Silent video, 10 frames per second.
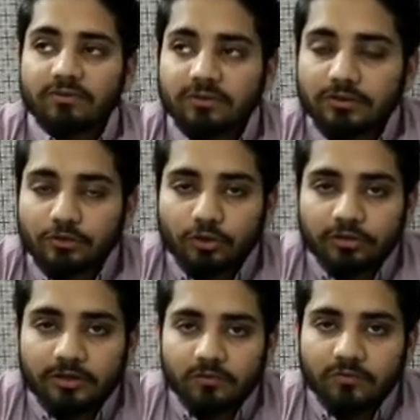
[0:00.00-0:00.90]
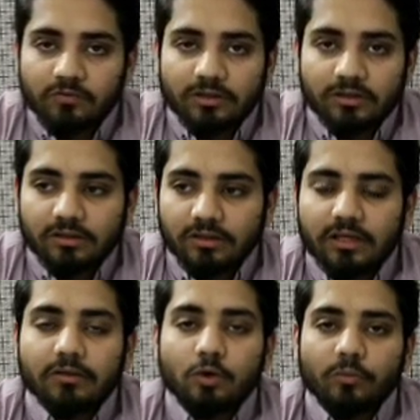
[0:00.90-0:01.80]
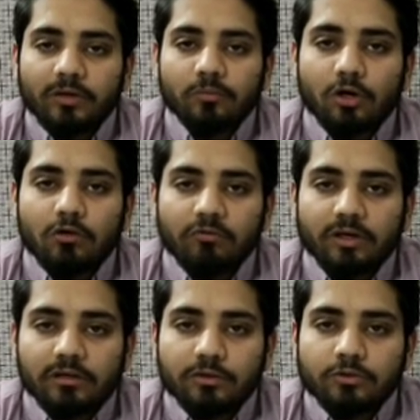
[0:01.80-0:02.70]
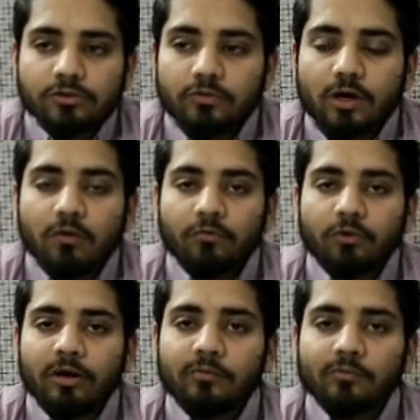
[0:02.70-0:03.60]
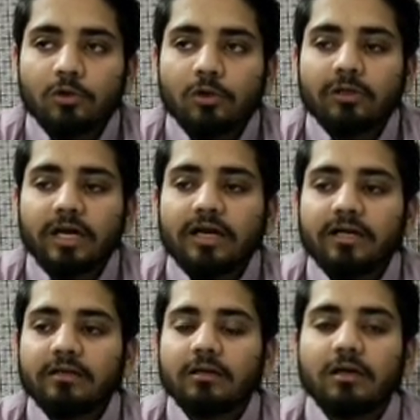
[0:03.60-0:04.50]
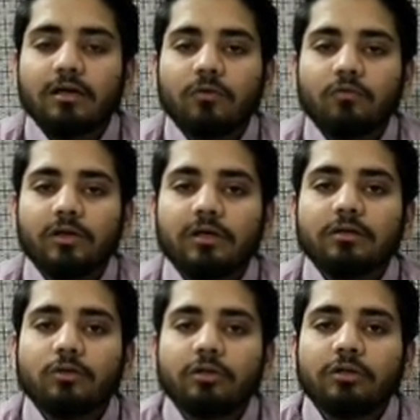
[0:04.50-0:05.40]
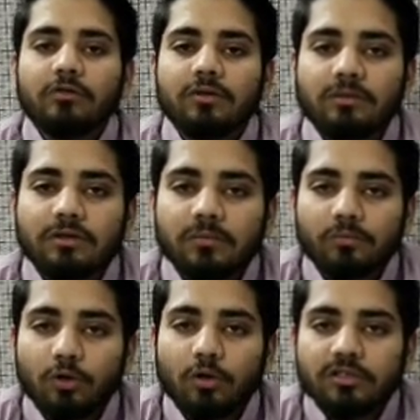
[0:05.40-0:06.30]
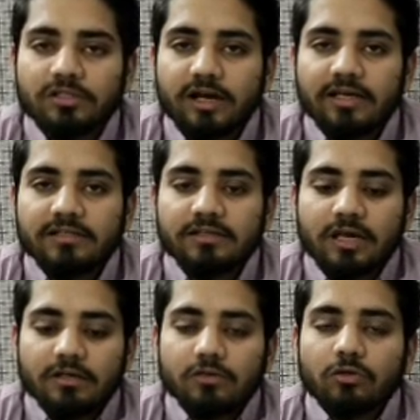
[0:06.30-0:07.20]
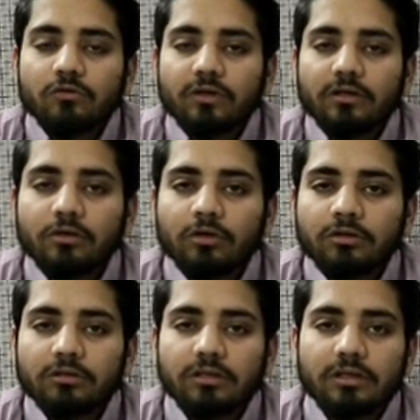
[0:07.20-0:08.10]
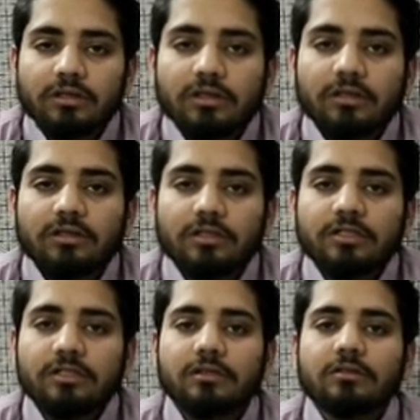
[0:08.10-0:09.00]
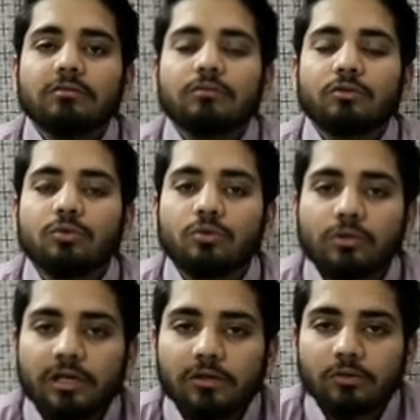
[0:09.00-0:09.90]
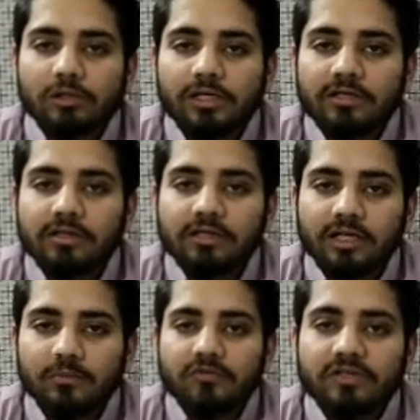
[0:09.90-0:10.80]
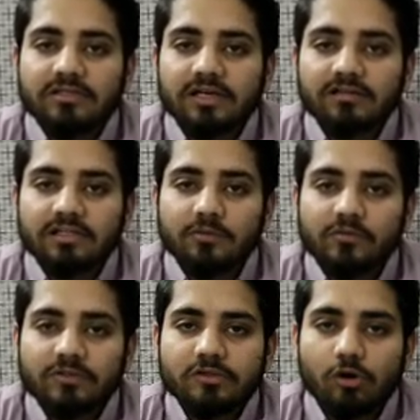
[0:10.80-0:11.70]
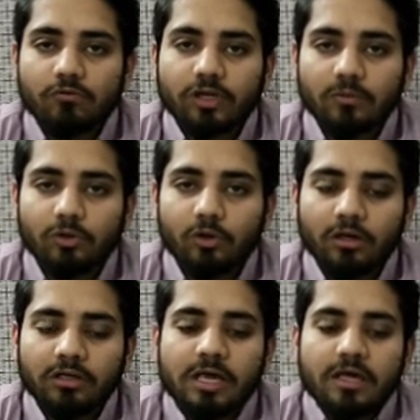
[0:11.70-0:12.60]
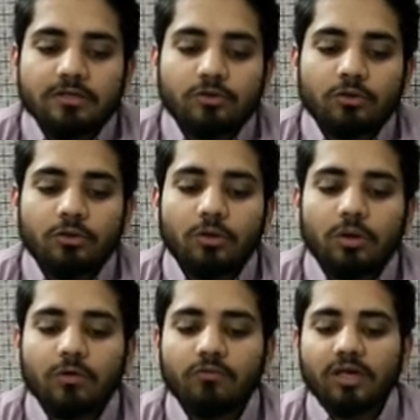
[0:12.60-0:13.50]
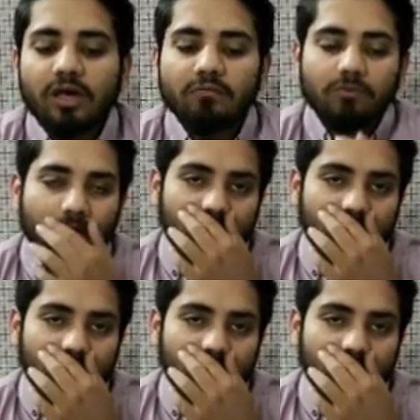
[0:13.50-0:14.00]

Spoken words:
not given with the economic block values for our block, and we are not given the block size, so we are not in the condition to calculate the TBVs and CBVs of the block. So we have